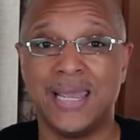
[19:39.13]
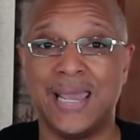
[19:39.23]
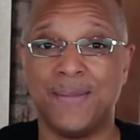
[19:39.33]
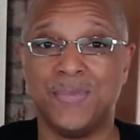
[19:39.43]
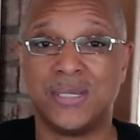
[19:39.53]

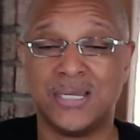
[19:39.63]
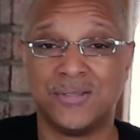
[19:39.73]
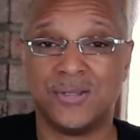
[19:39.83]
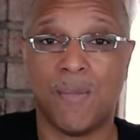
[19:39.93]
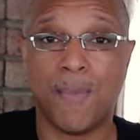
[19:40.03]
And because
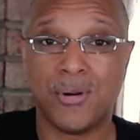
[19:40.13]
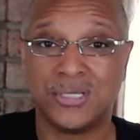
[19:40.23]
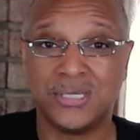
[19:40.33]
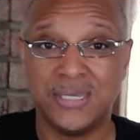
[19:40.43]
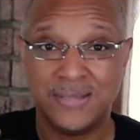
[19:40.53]
of the
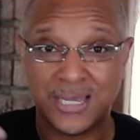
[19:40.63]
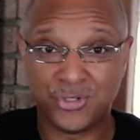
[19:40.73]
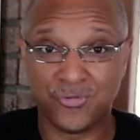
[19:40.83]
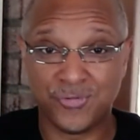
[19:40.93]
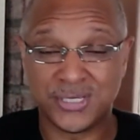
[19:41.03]
mercy
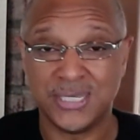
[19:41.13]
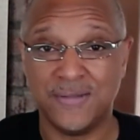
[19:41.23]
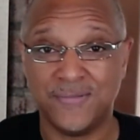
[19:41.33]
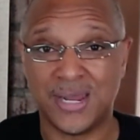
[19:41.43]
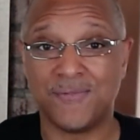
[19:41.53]
that you
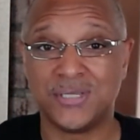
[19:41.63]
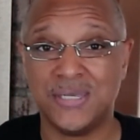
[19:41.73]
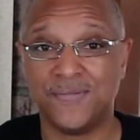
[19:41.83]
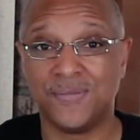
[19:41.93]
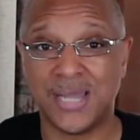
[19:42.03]
receive and I
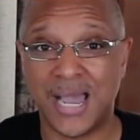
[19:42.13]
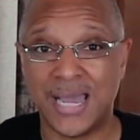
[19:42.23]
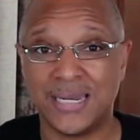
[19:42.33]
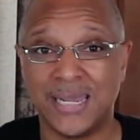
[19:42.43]
receive from God,